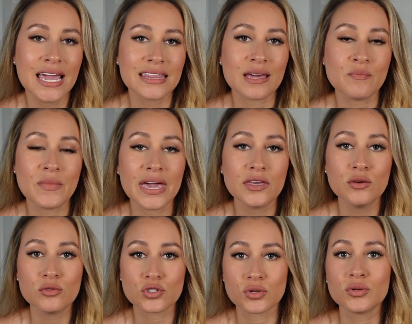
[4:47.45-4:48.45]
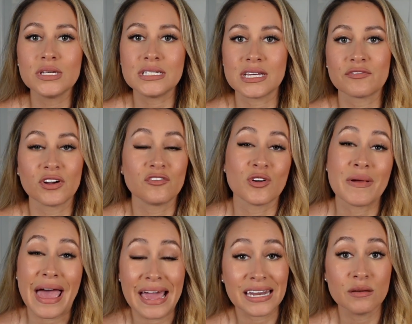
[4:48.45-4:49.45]
that make you truly different from
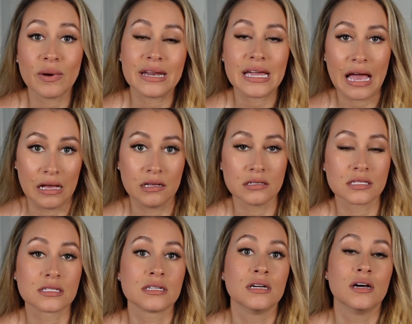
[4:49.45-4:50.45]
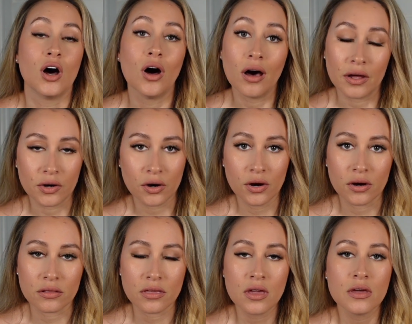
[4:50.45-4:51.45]
anybody else on
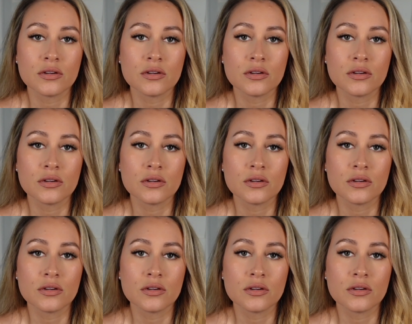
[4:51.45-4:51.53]
earth.